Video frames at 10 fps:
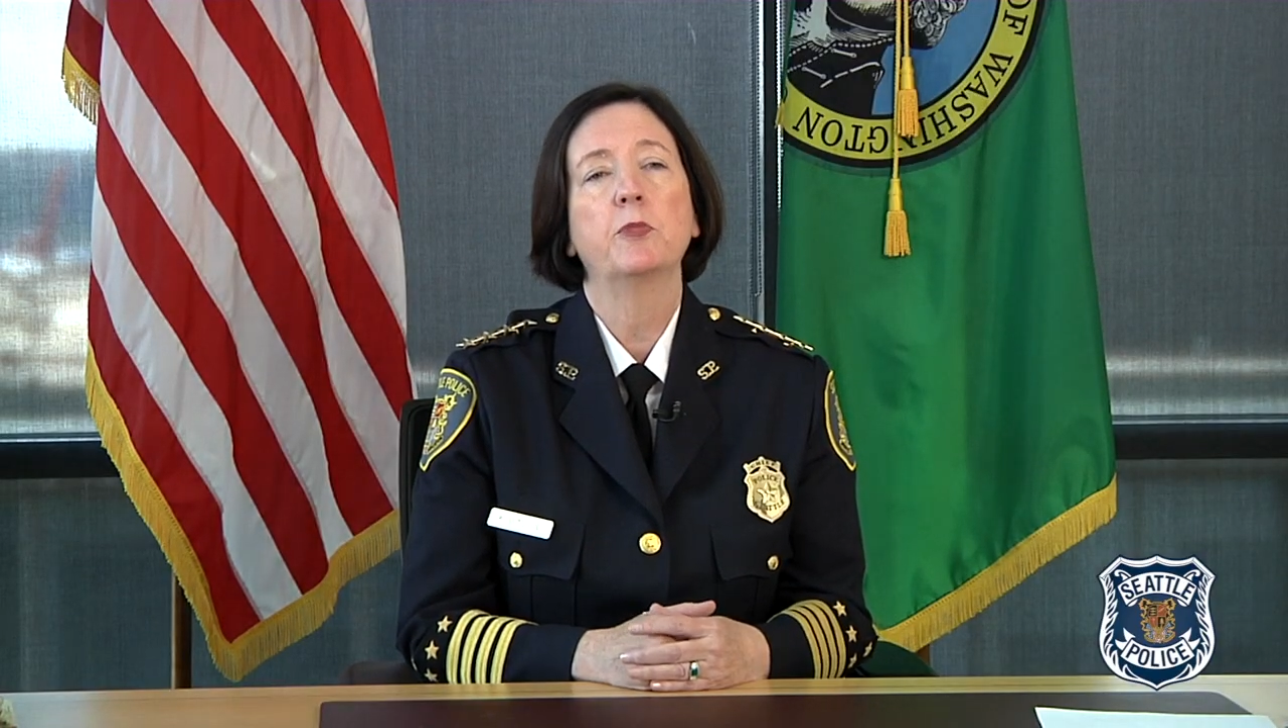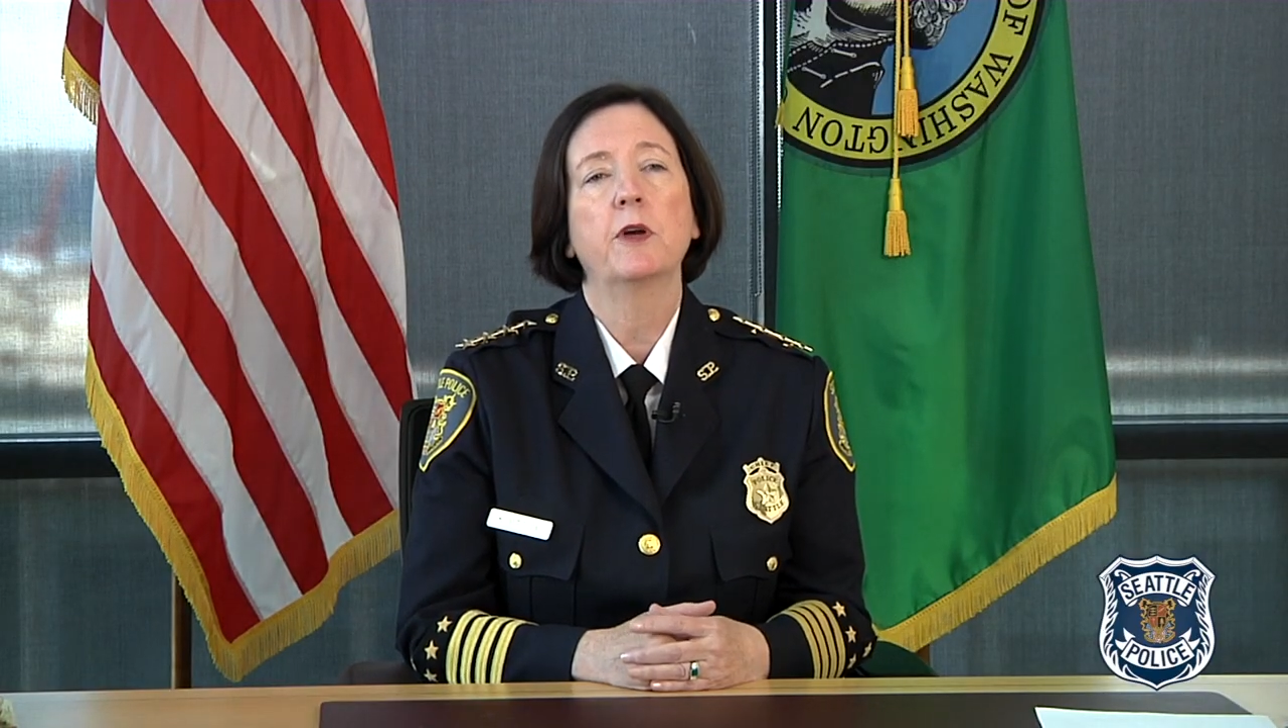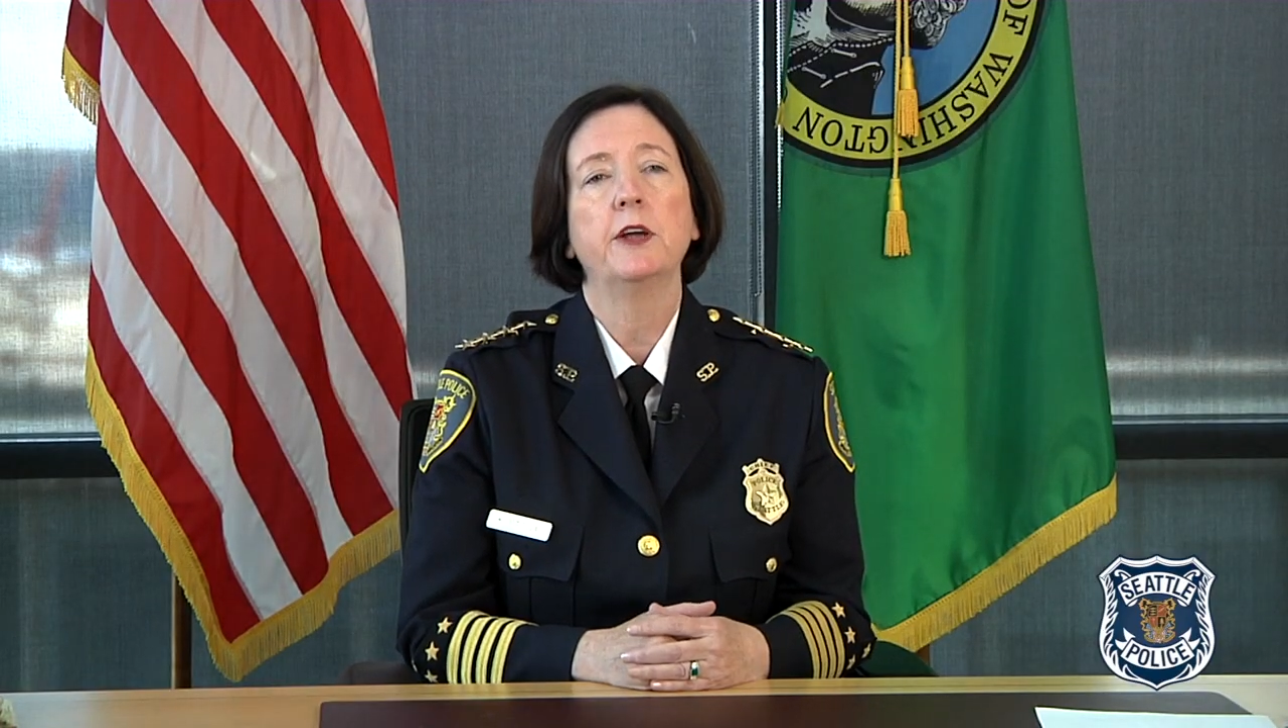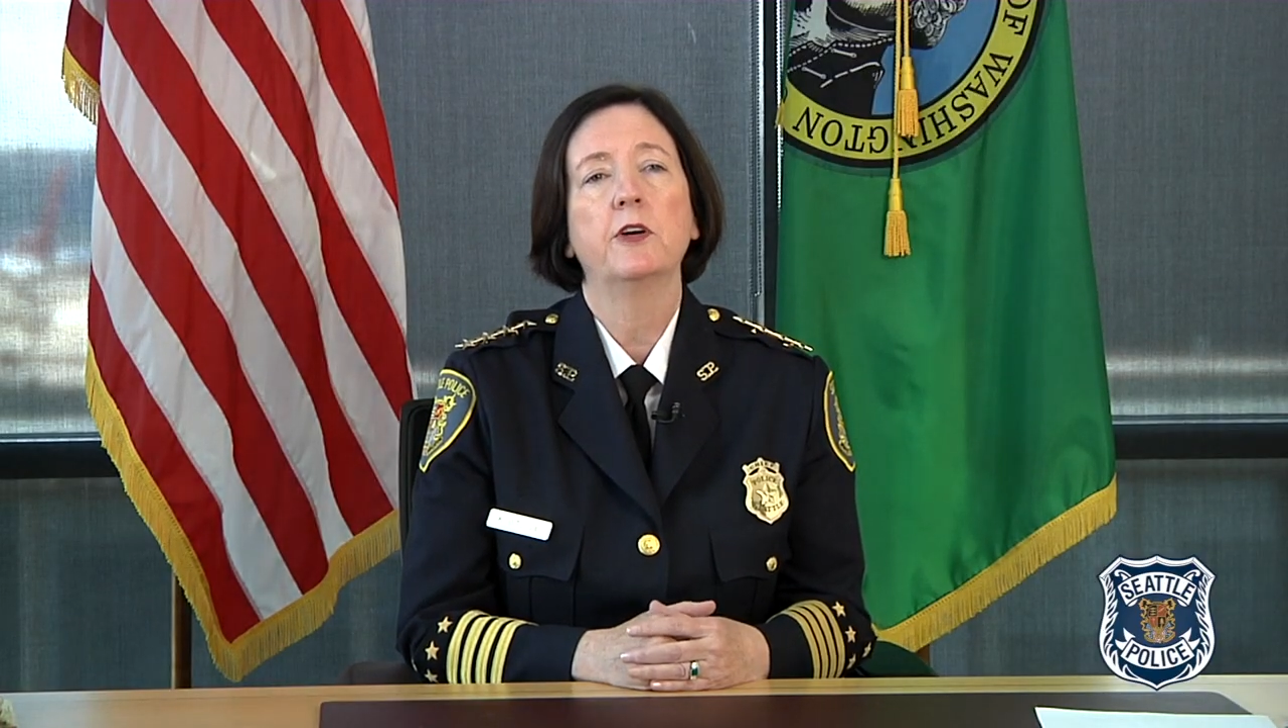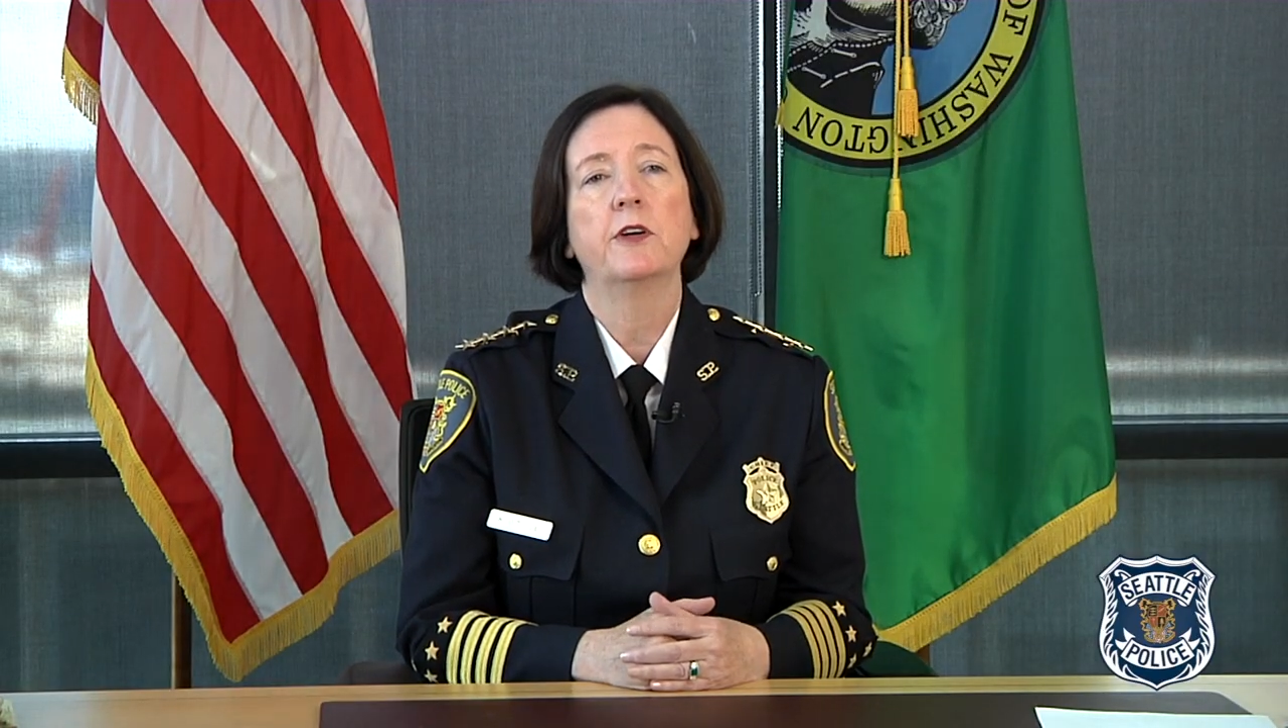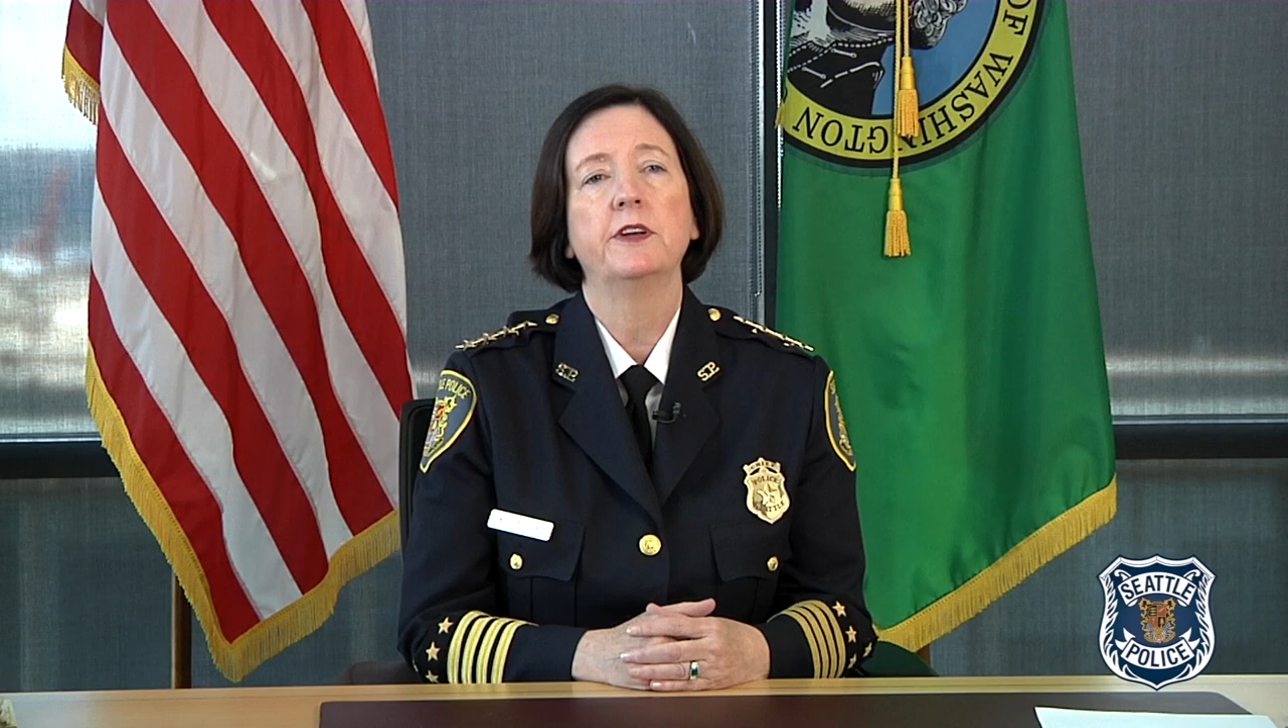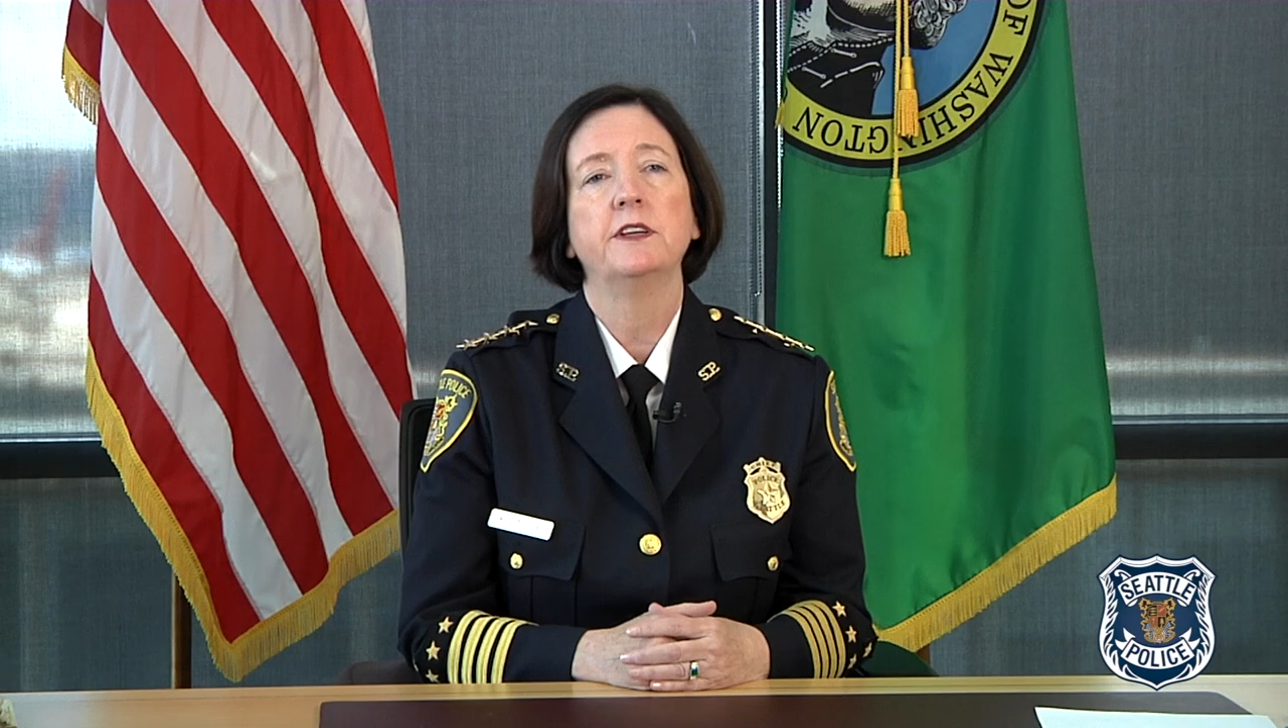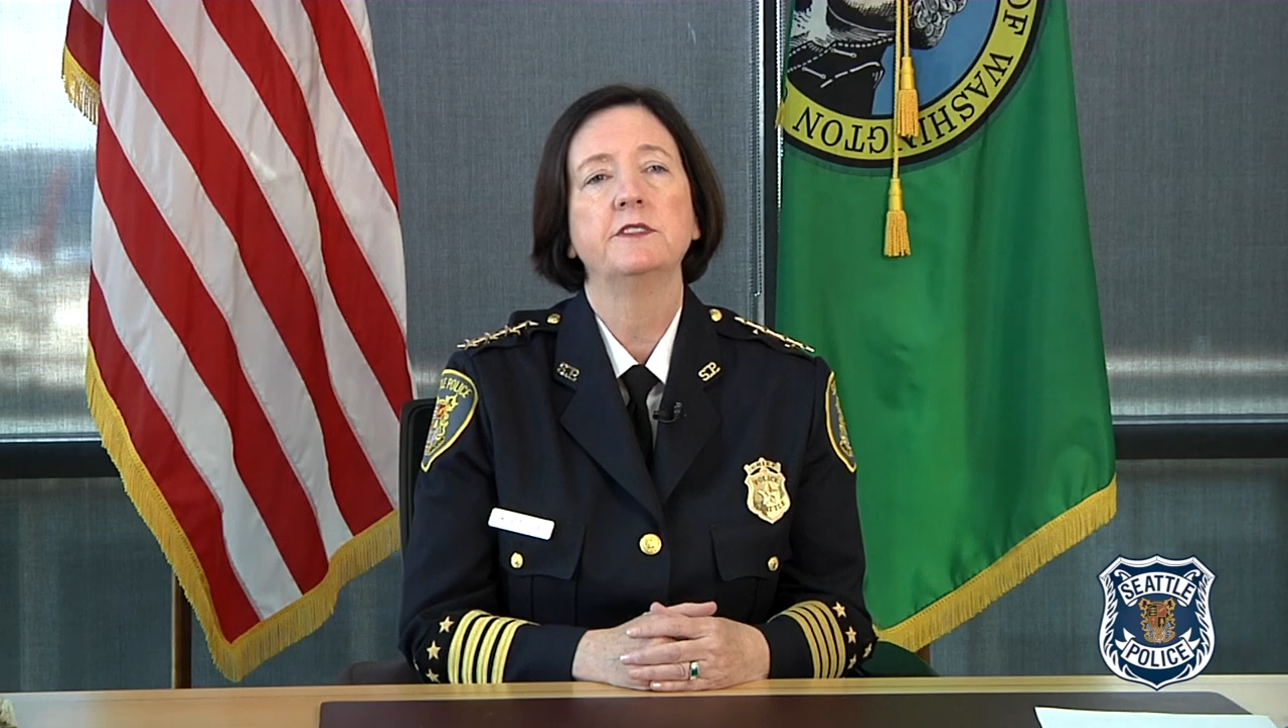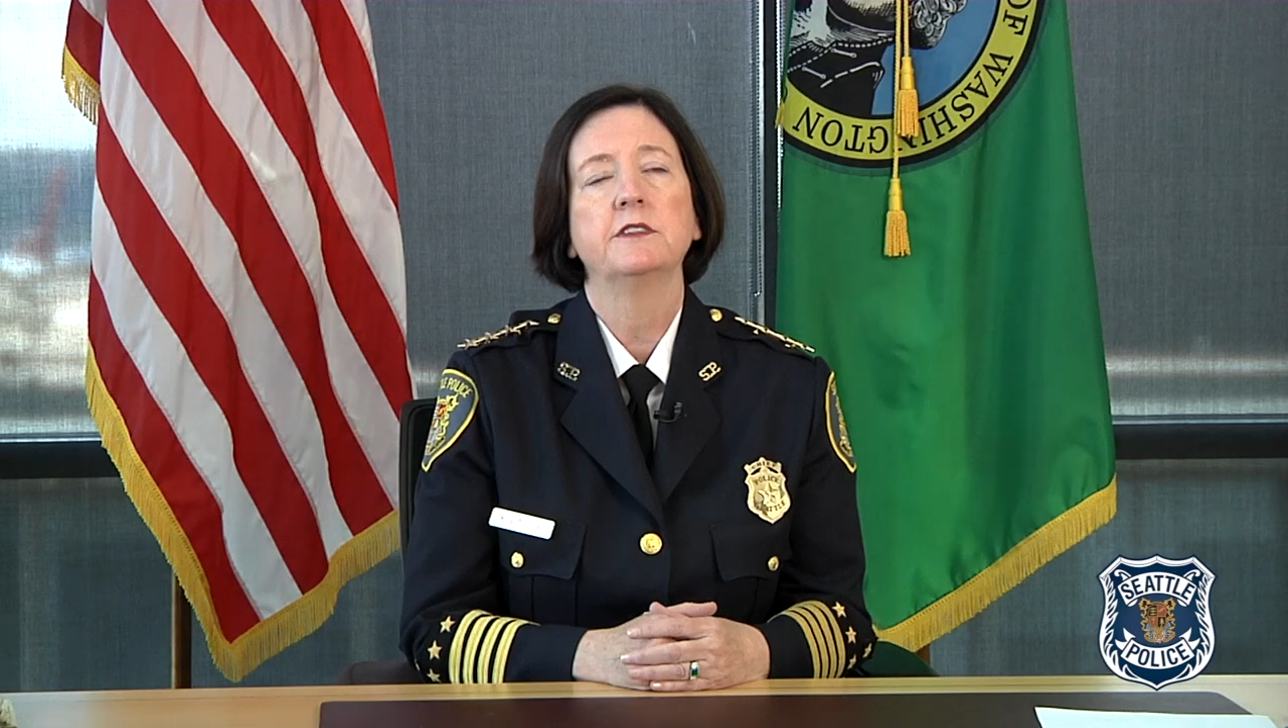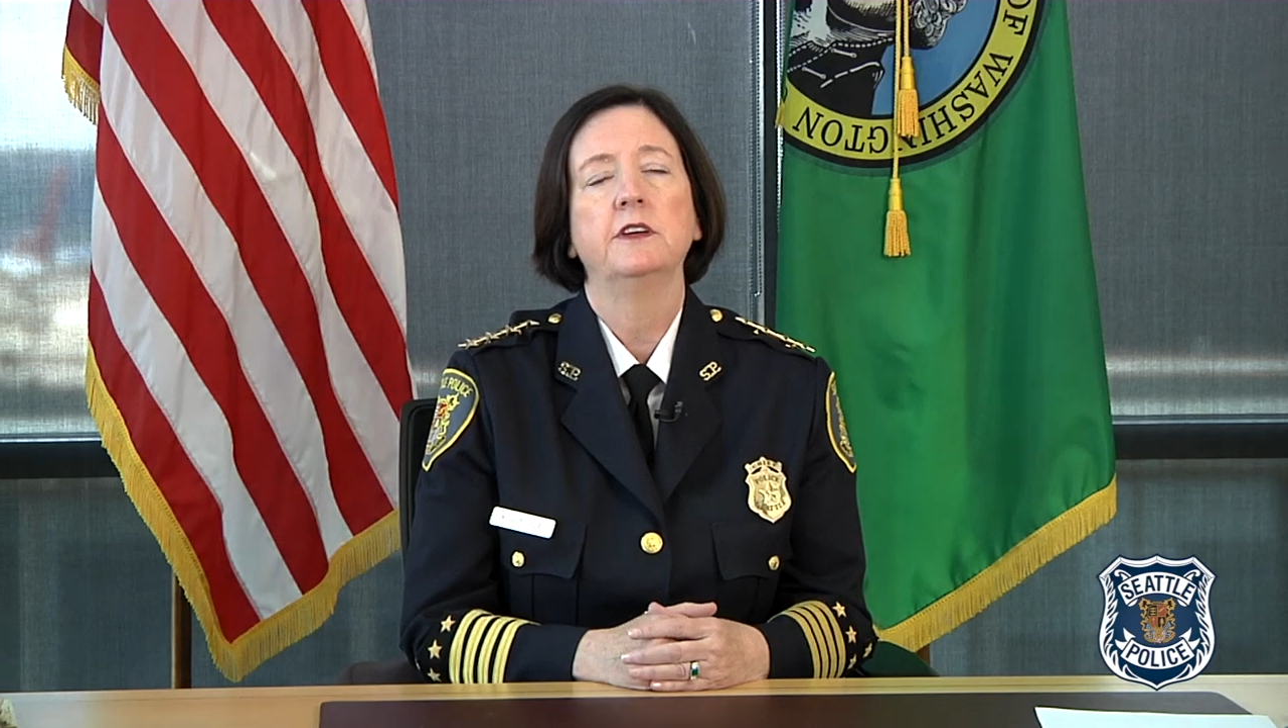
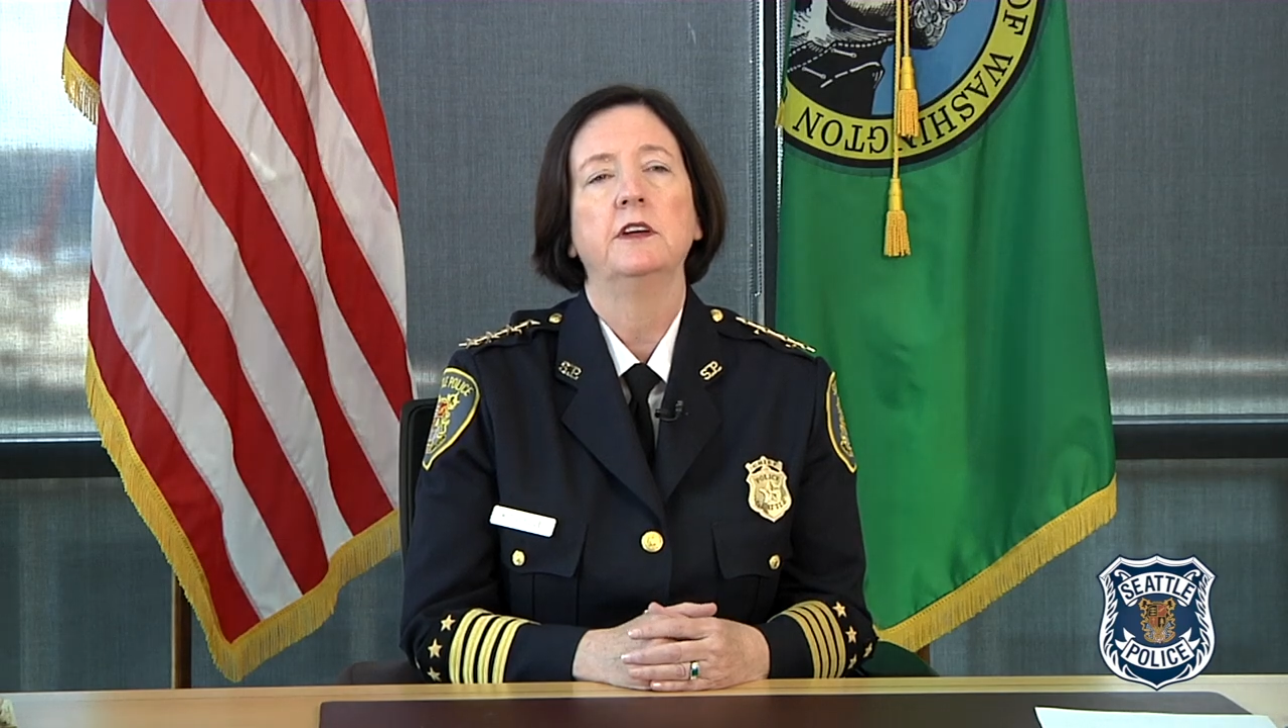priorities